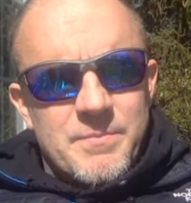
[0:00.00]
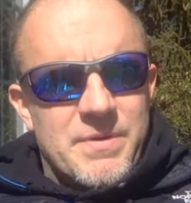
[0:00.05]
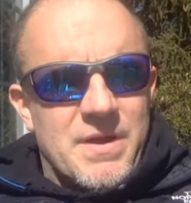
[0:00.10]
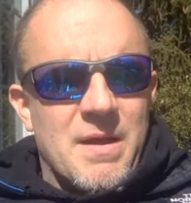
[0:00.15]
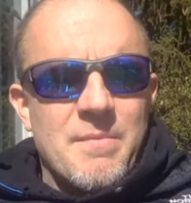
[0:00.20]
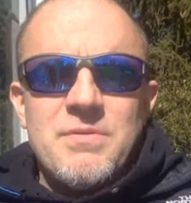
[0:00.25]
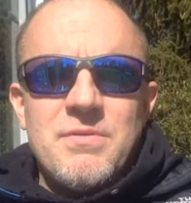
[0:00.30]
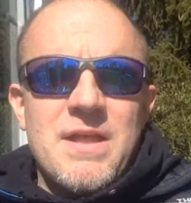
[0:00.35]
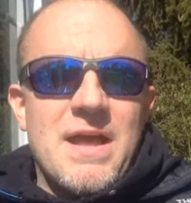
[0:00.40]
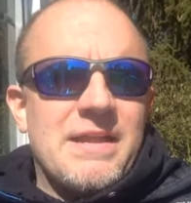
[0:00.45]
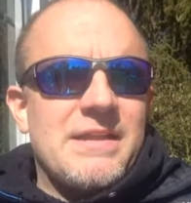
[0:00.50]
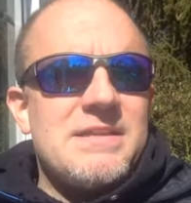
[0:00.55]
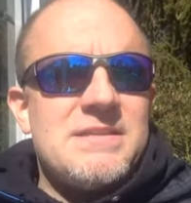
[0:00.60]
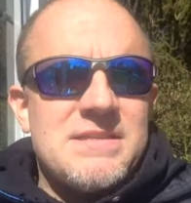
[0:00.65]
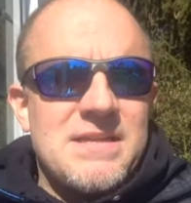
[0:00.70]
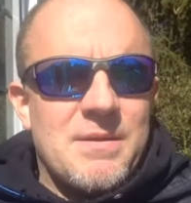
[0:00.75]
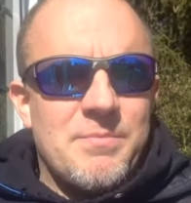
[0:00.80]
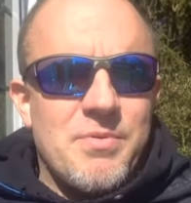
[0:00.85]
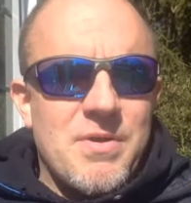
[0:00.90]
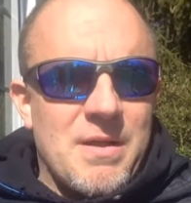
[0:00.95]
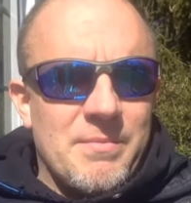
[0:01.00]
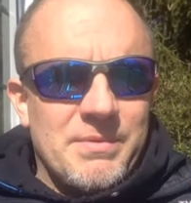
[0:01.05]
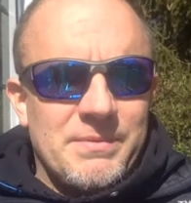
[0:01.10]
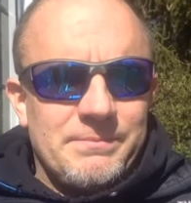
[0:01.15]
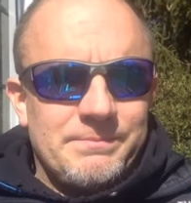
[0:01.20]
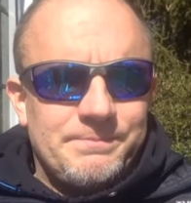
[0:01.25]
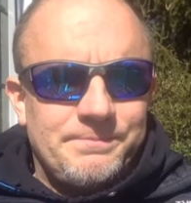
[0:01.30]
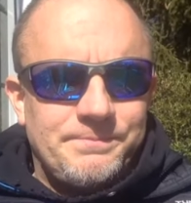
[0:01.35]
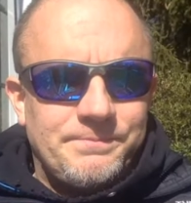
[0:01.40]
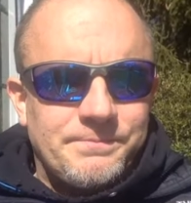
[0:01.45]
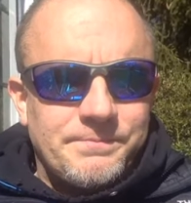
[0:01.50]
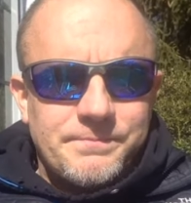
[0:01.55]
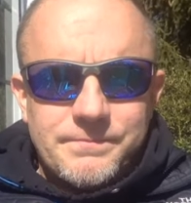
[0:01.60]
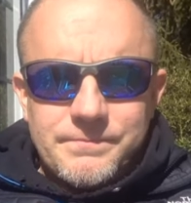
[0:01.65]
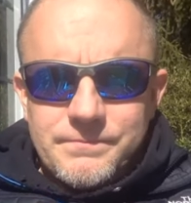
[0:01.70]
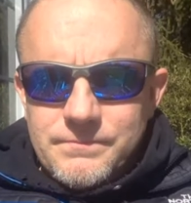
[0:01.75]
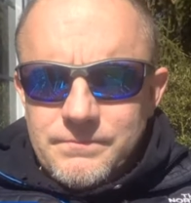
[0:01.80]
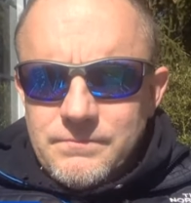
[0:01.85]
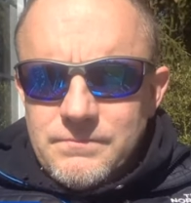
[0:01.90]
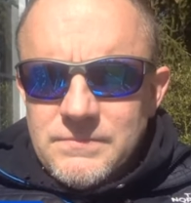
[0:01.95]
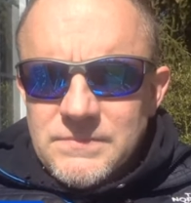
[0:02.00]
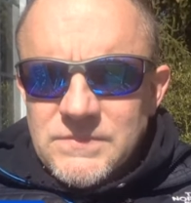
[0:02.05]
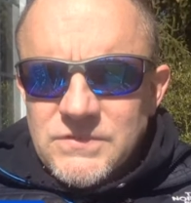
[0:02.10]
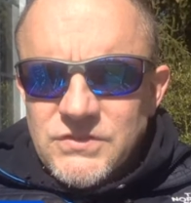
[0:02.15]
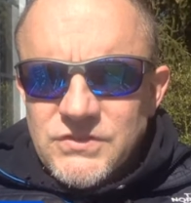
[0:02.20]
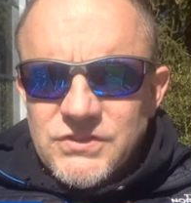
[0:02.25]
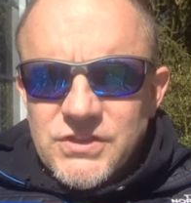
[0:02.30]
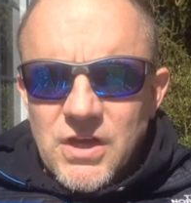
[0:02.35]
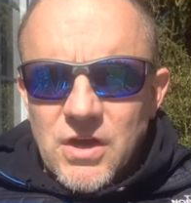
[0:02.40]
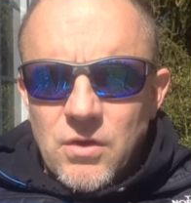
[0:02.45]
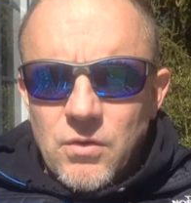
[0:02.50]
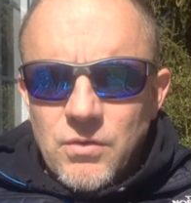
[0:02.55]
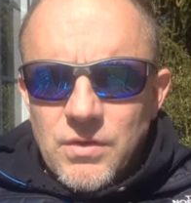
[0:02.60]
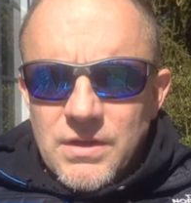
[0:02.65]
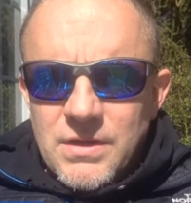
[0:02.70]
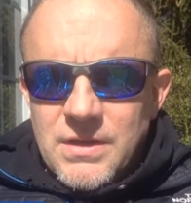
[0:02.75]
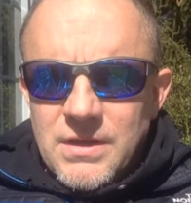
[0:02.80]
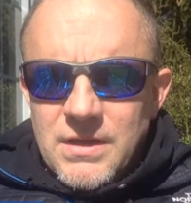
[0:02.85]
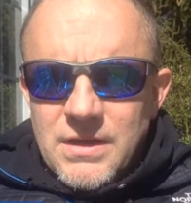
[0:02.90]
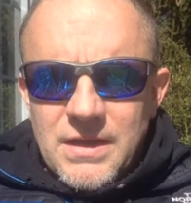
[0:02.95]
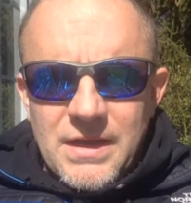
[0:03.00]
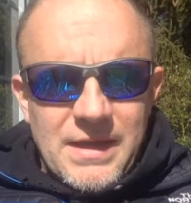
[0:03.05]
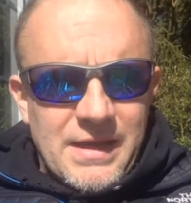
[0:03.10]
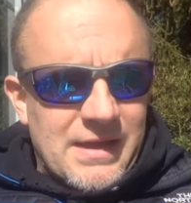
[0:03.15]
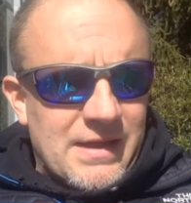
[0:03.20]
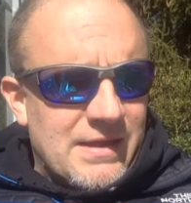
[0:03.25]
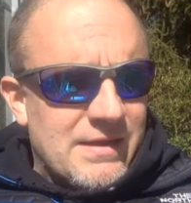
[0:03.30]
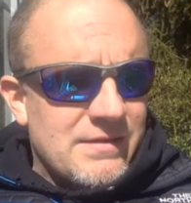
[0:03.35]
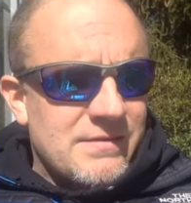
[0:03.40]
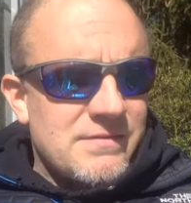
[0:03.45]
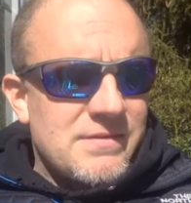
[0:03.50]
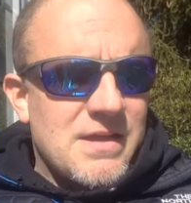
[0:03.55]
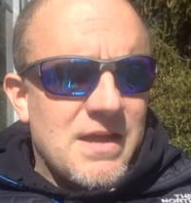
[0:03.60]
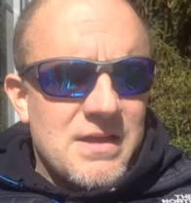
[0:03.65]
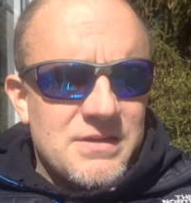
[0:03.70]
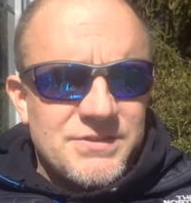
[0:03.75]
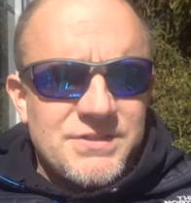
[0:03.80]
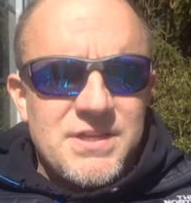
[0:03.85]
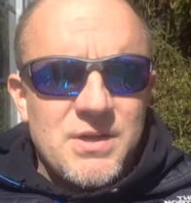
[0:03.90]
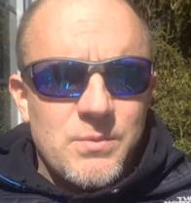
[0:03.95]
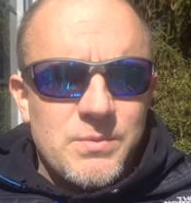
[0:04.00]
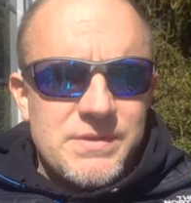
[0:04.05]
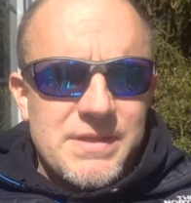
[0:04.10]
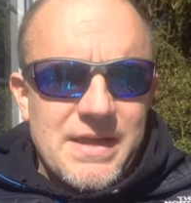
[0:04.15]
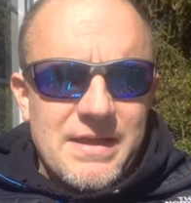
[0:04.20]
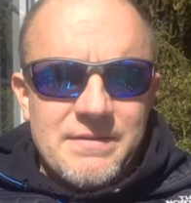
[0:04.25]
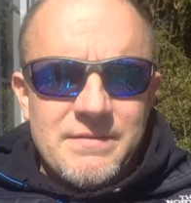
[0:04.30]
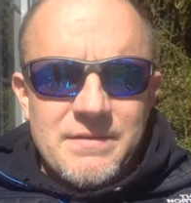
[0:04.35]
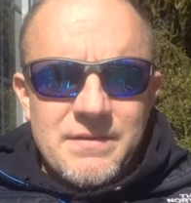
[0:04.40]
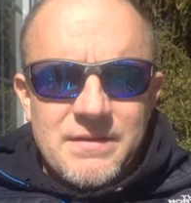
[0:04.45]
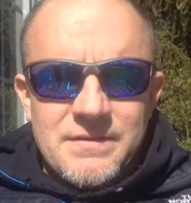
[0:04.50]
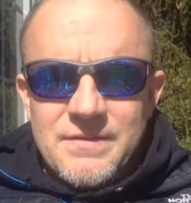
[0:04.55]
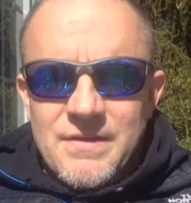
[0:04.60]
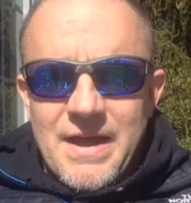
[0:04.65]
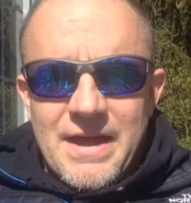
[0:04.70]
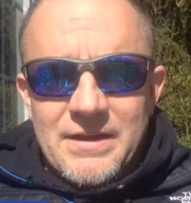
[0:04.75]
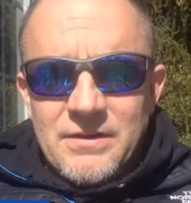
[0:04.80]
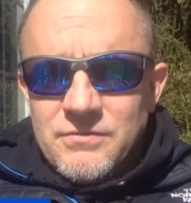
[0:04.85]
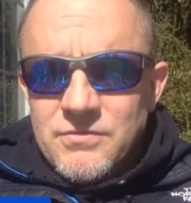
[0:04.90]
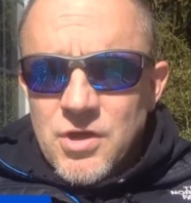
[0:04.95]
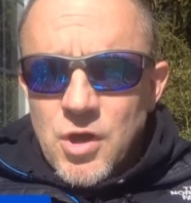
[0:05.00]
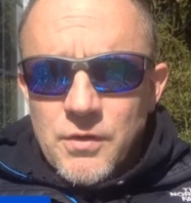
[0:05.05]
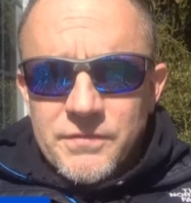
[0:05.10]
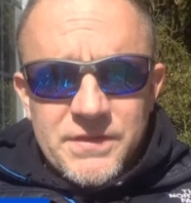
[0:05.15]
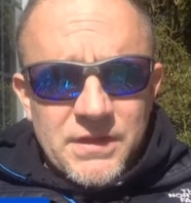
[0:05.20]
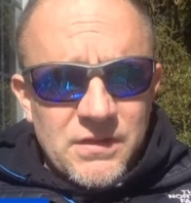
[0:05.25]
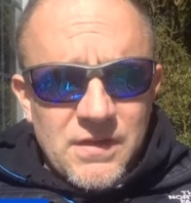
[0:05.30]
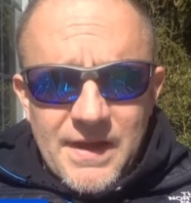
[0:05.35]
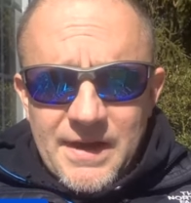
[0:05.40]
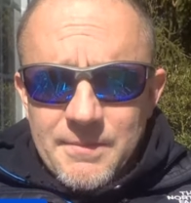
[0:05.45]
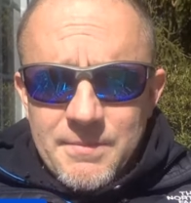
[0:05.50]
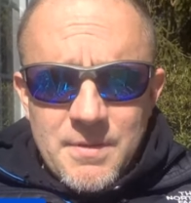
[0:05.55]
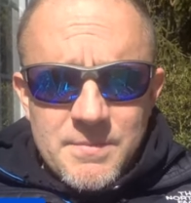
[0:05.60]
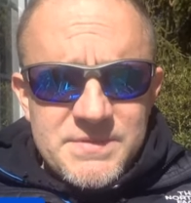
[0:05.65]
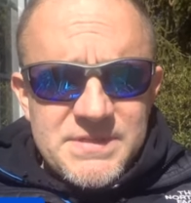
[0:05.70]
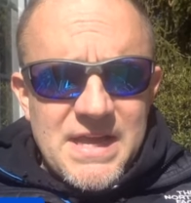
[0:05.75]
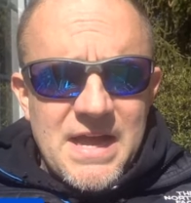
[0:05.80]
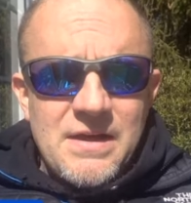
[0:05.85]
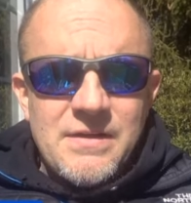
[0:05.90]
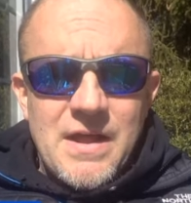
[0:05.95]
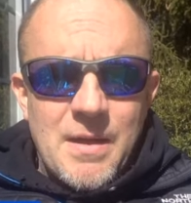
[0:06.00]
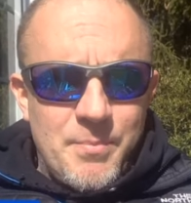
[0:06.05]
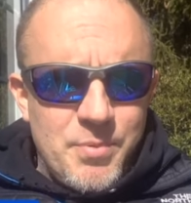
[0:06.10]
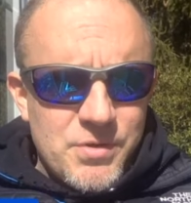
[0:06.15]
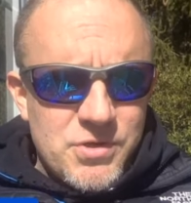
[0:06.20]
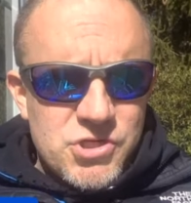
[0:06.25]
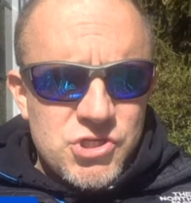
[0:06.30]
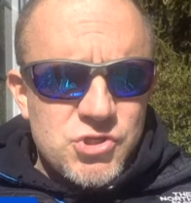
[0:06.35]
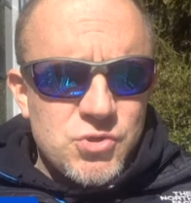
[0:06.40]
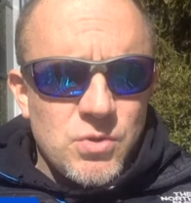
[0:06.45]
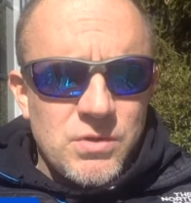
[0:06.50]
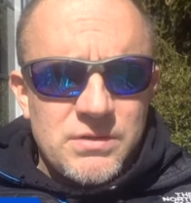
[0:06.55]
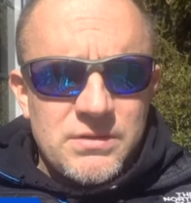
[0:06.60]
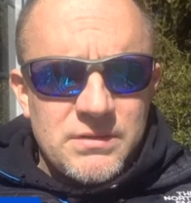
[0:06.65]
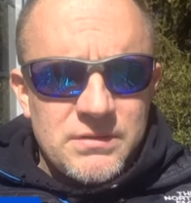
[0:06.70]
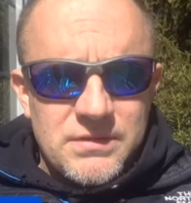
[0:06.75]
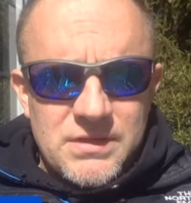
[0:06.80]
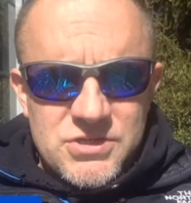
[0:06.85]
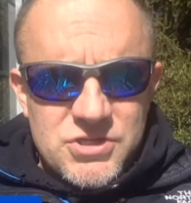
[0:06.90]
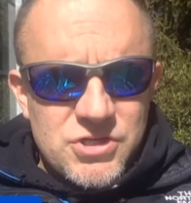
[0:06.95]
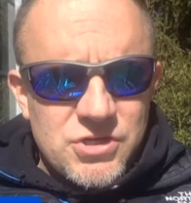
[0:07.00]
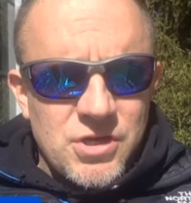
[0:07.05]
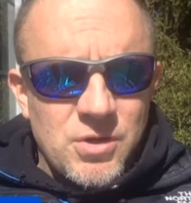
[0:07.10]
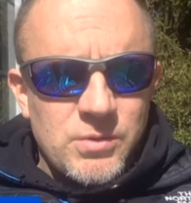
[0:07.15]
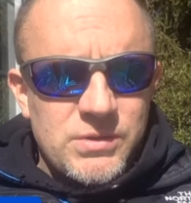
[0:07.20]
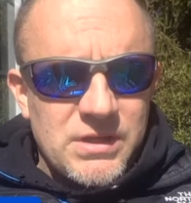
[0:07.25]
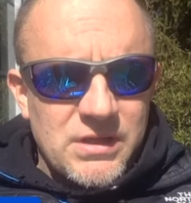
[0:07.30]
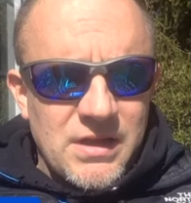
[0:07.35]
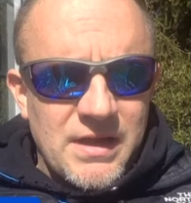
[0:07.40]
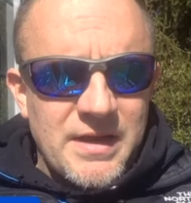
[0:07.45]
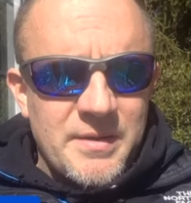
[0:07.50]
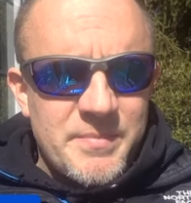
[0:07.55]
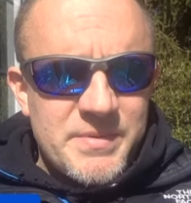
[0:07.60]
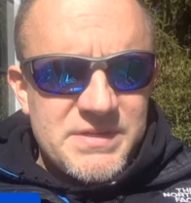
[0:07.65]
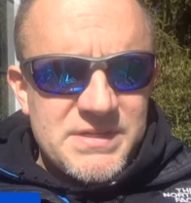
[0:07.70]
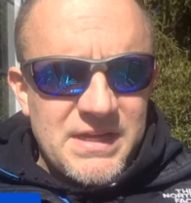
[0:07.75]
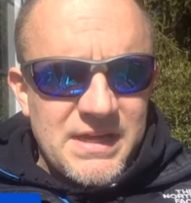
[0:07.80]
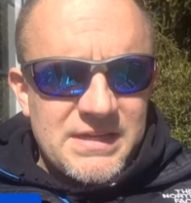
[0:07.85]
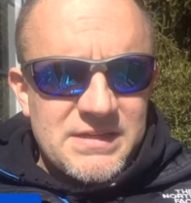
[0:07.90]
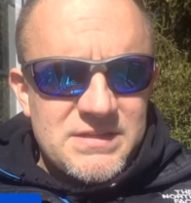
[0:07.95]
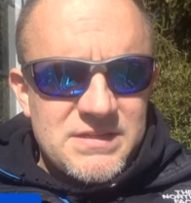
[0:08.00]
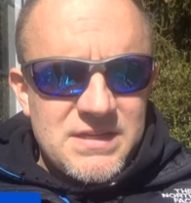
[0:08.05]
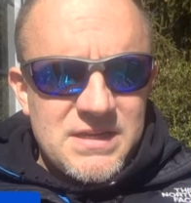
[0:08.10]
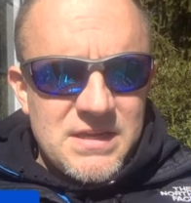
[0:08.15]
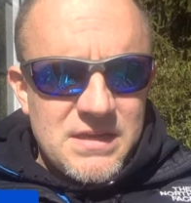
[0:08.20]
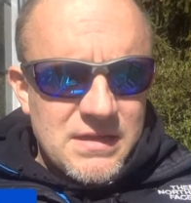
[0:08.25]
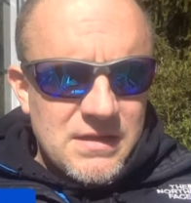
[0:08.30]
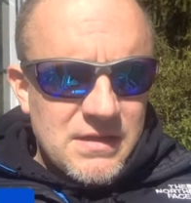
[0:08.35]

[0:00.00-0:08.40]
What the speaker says: But I'm glad it's not a problem. So, and I'll stick with that. Now, I don't know if the lineup comes out. I'll put a short and let you know what the lineup is against